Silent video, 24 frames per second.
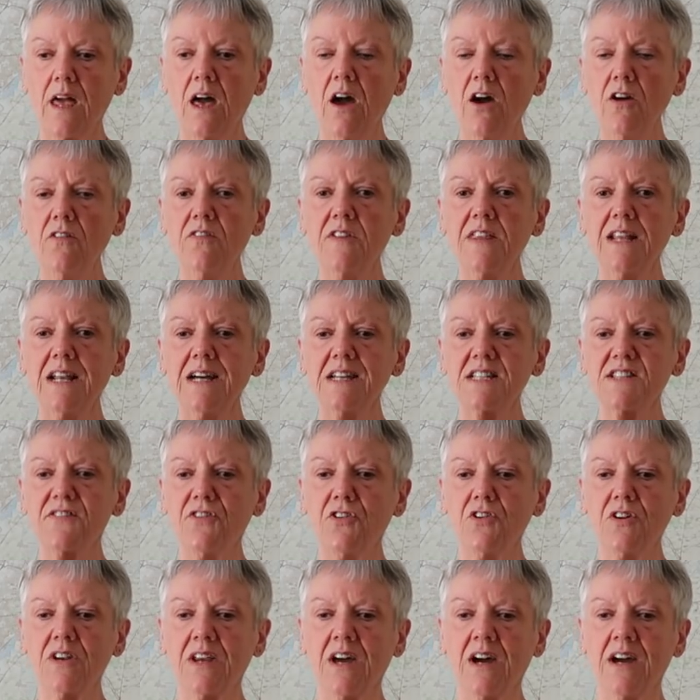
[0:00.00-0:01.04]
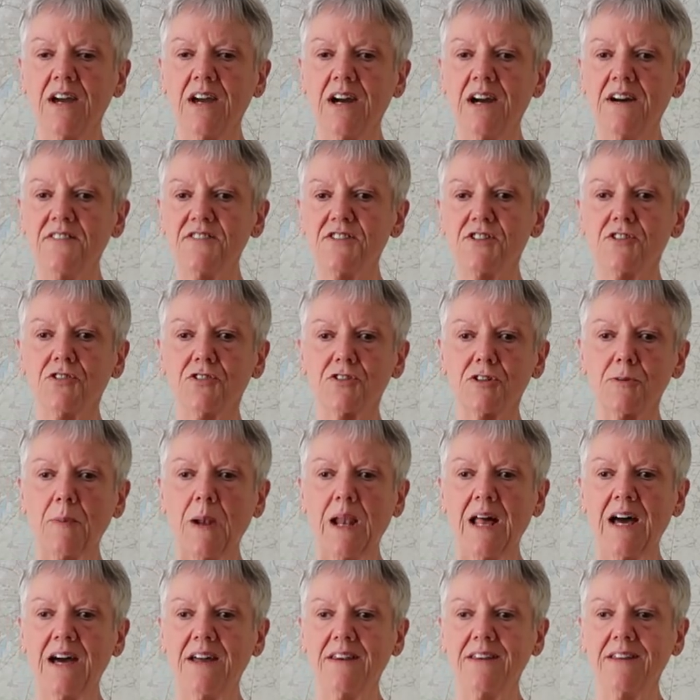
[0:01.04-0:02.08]
over the last fortnight, I've stuck to
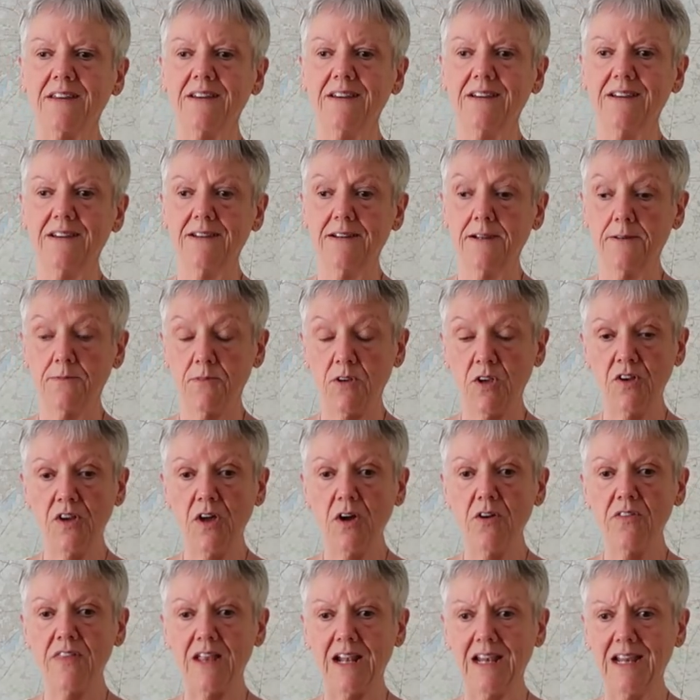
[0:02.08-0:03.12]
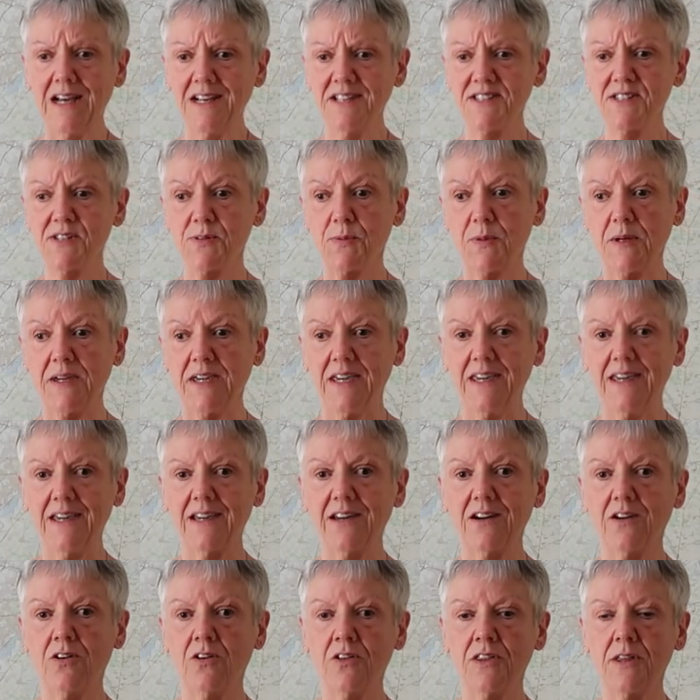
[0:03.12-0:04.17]
plan. You know that last
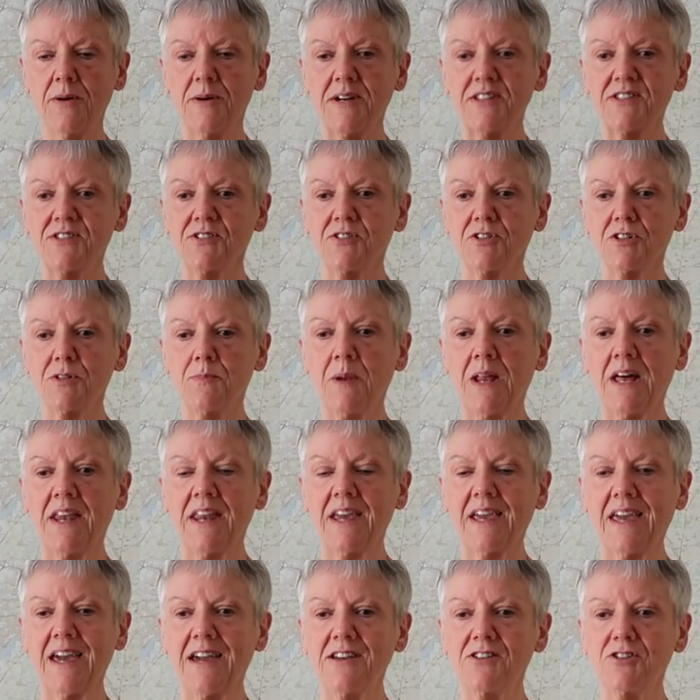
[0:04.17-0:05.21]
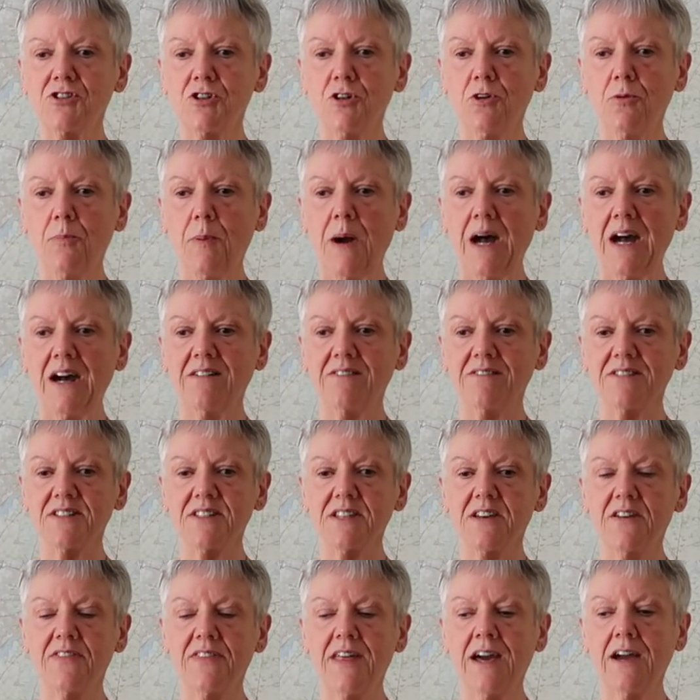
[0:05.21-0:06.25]
week, although I stuck to plan, I gained 2
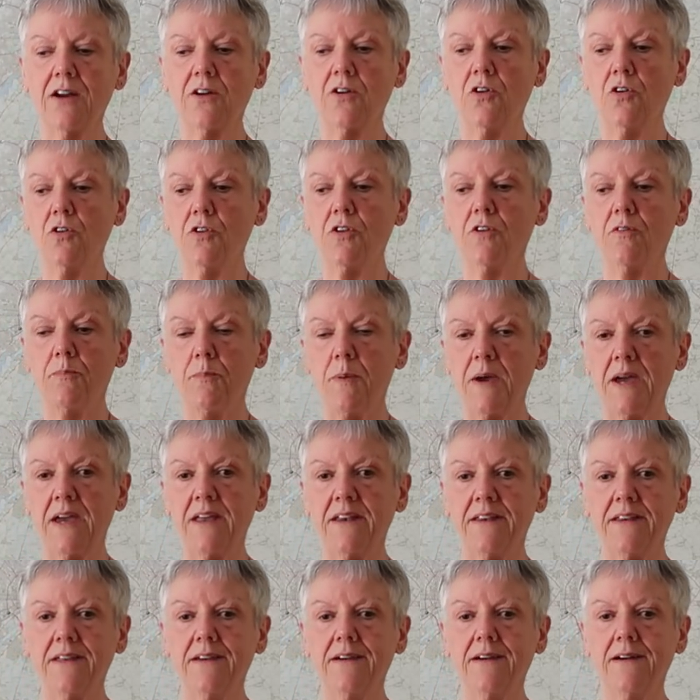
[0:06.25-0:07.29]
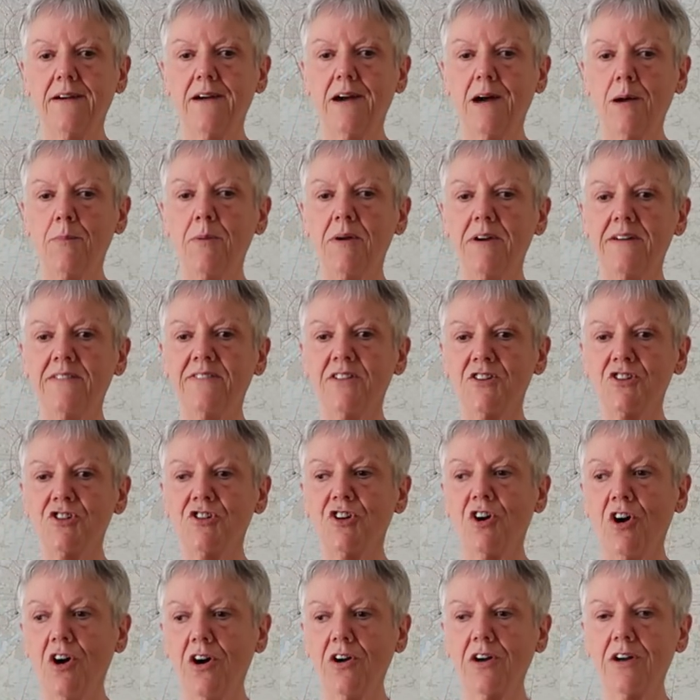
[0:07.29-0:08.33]
pounds. That could have been a bit of a
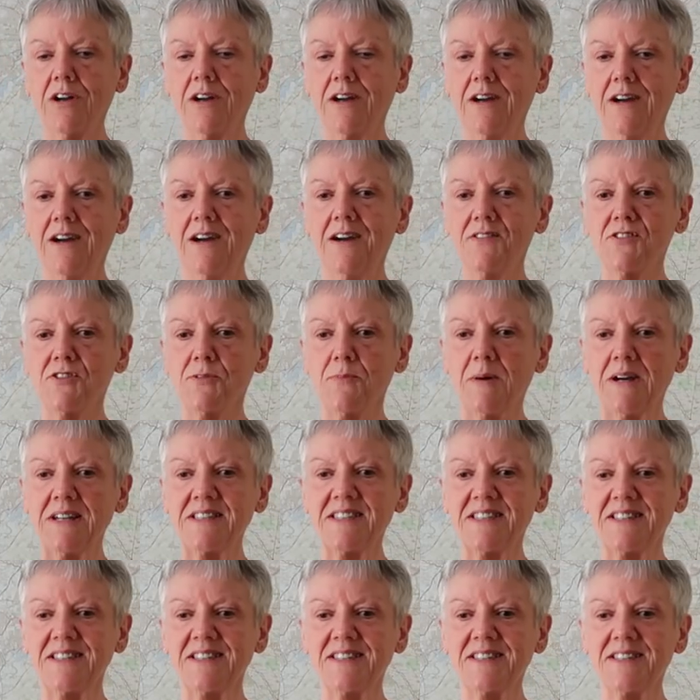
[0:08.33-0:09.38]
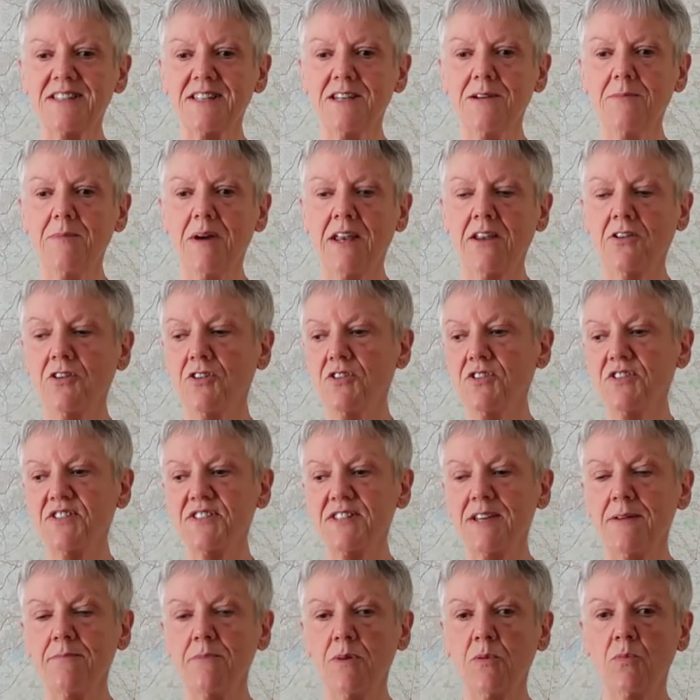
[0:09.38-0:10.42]
shock to my system. It could have
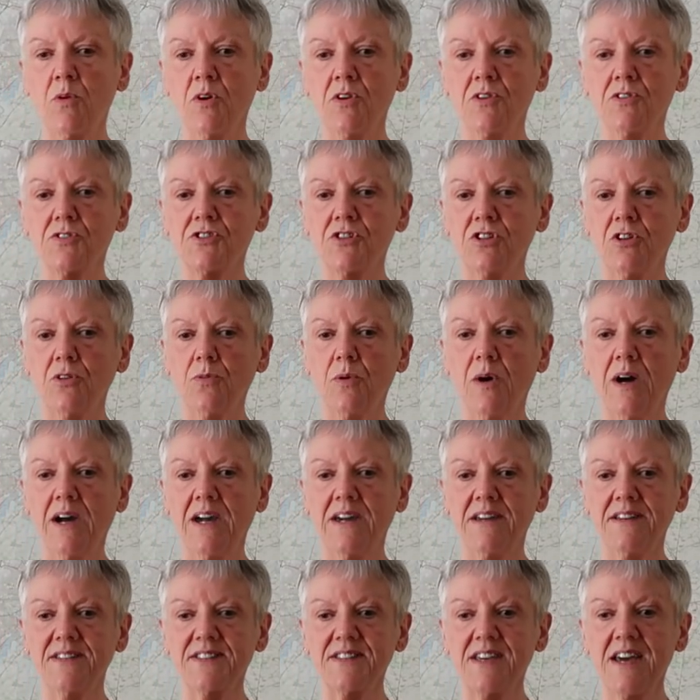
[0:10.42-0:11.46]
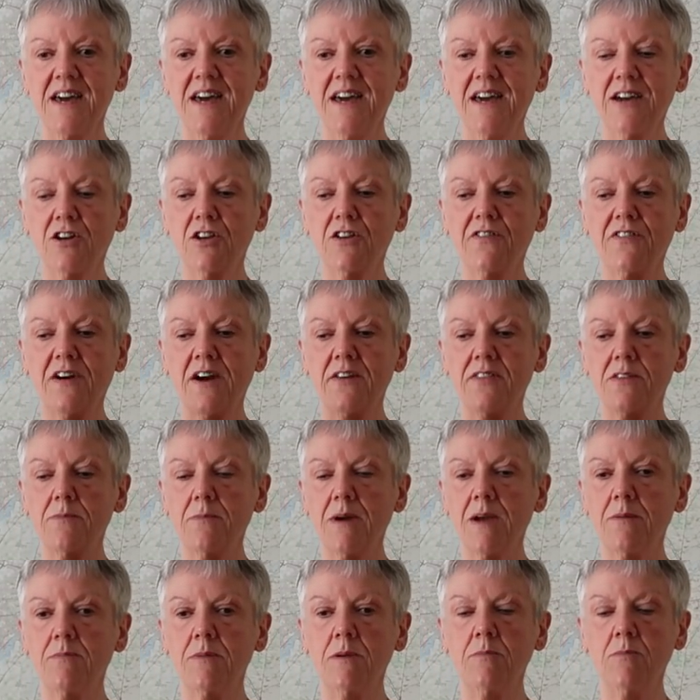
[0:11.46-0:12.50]
sent me one or two ways. It could have either
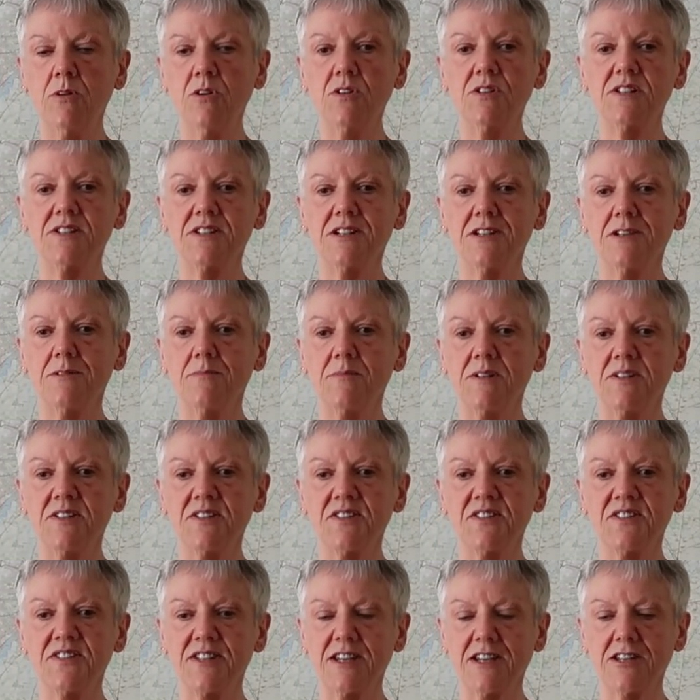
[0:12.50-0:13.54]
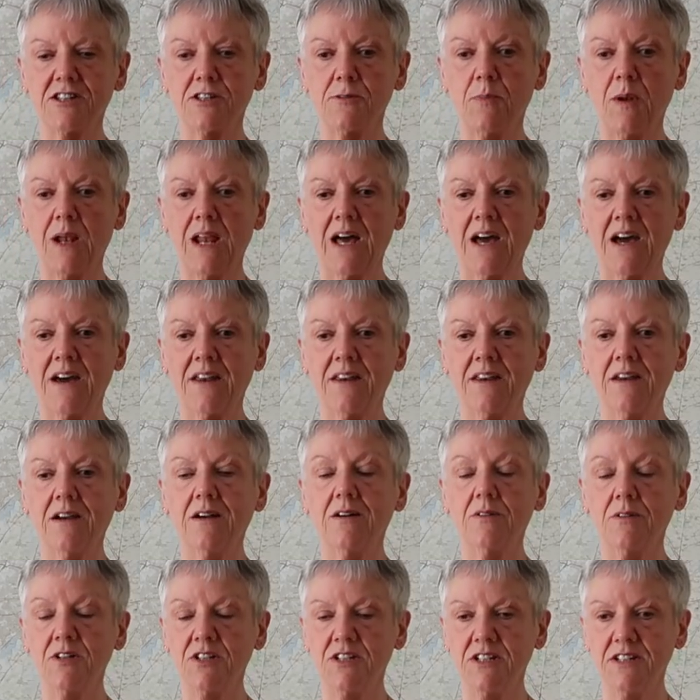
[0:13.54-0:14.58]
made me more determined to stick to plan,
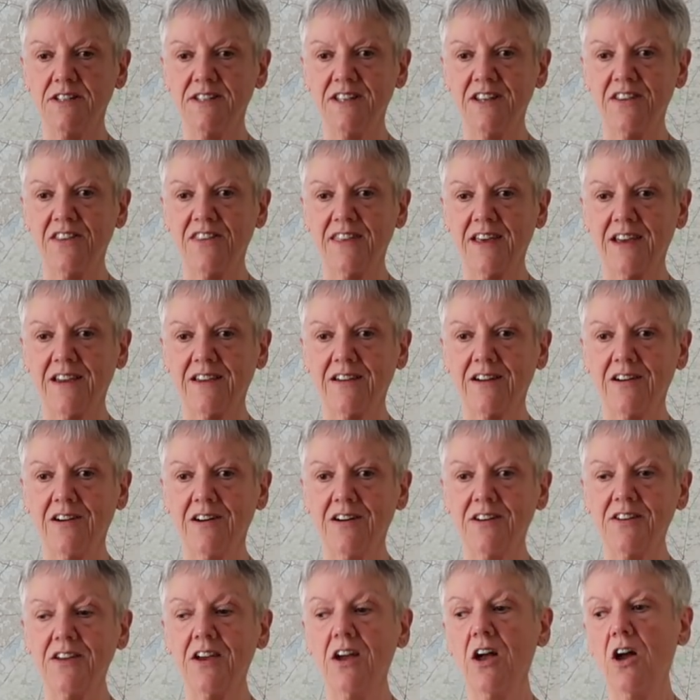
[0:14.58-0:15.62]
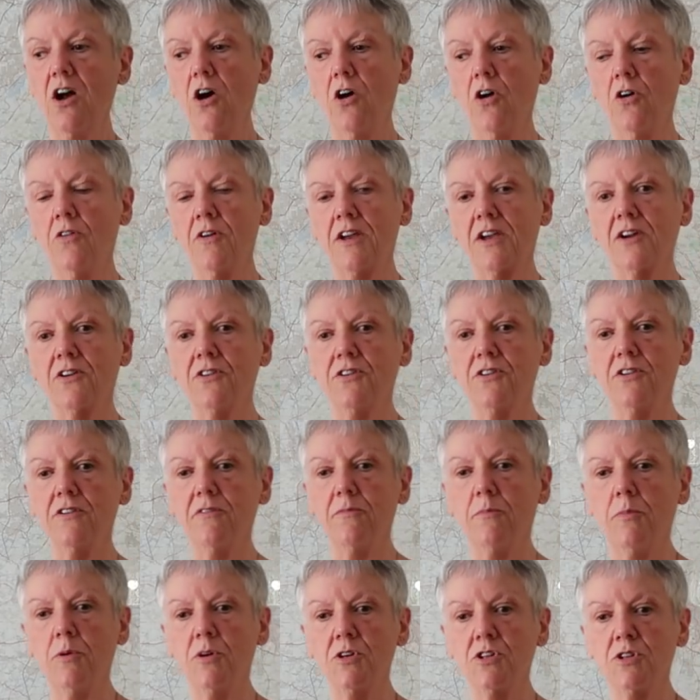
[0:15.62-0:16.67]
which it did, thank God, or it could
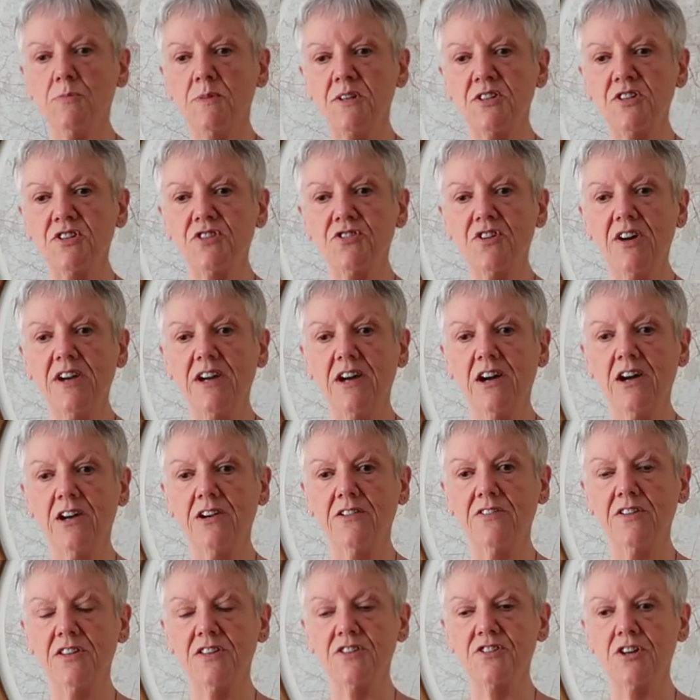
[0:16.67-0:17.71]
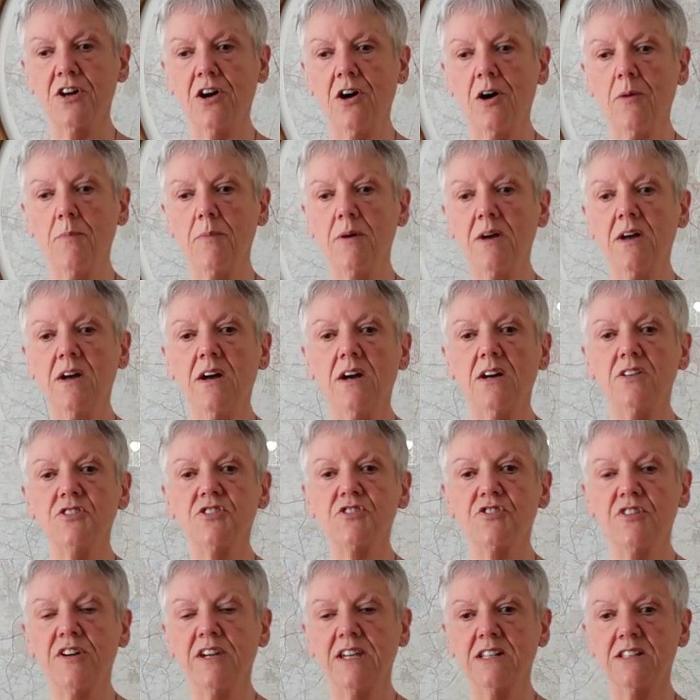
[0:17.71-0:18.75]
have pushed me straight over the top and
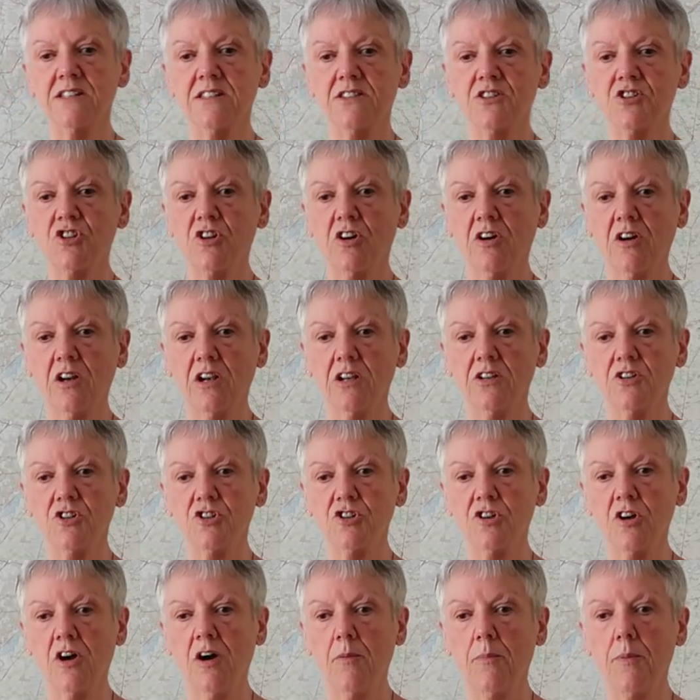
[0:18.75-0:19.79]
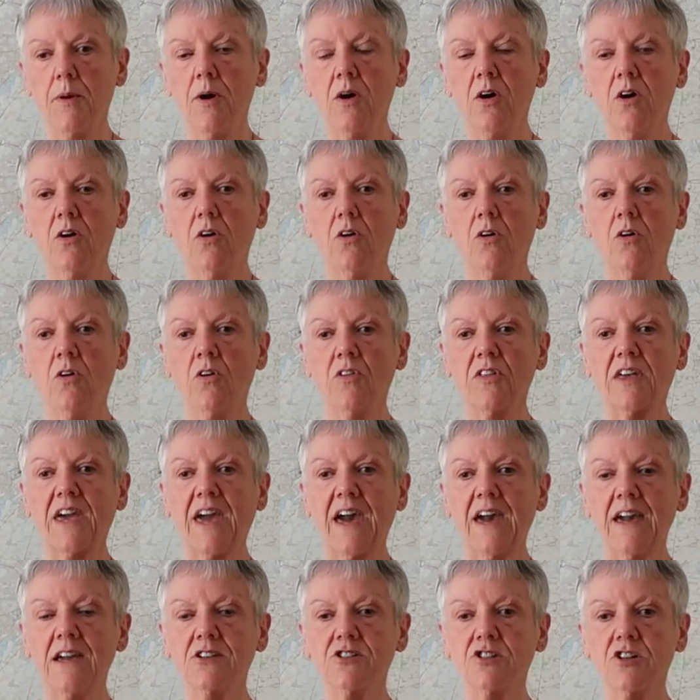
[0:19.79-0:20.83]
straight into the chocolate shop or the
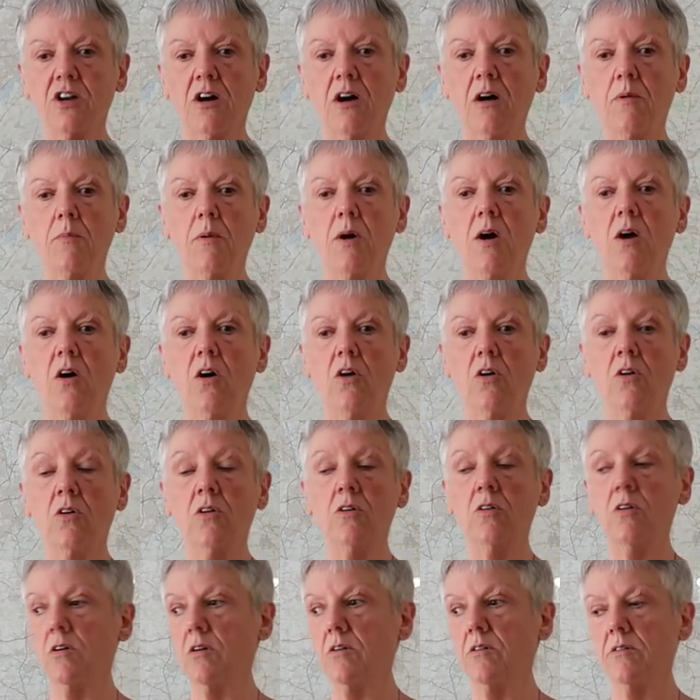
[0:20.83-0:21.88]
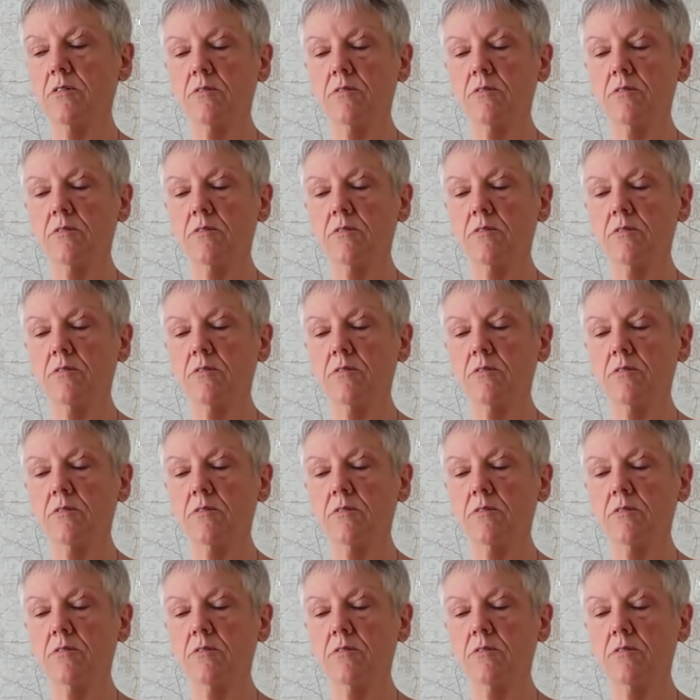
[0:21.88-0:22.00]
cake shop, or